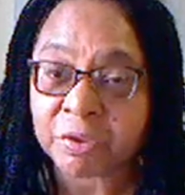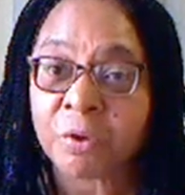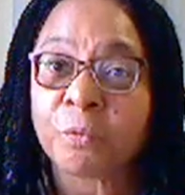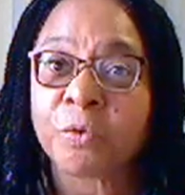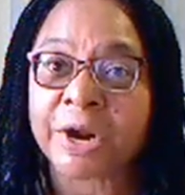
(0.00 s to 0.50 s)

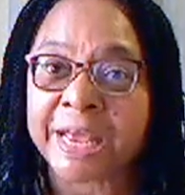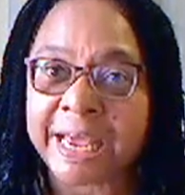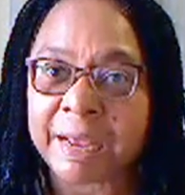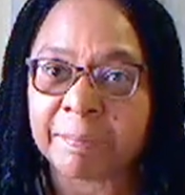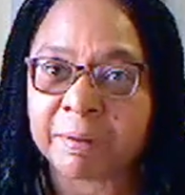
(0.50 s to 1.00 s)
we're
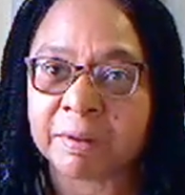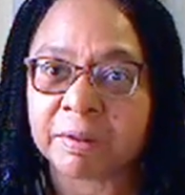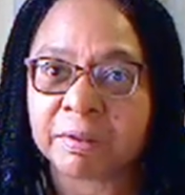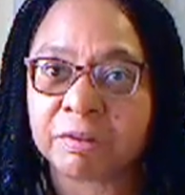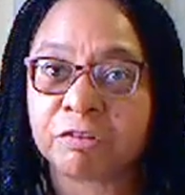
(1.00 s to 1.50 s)
able
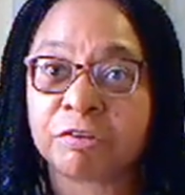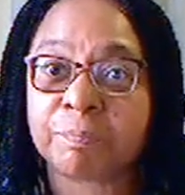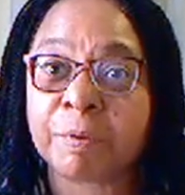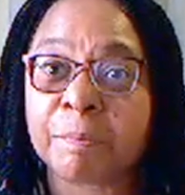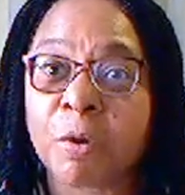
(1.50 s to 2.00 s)
to
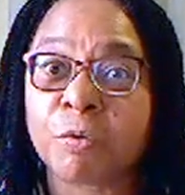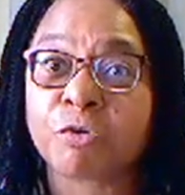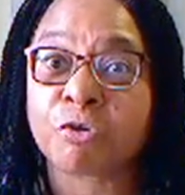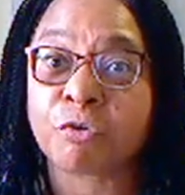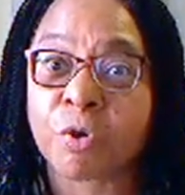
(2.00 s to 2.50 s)
promote
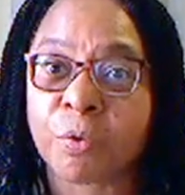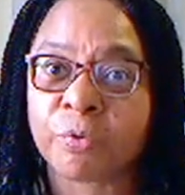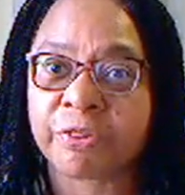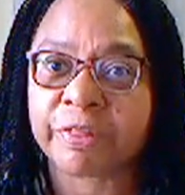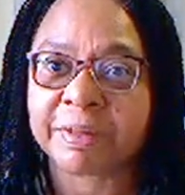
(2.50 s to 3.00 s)
growth.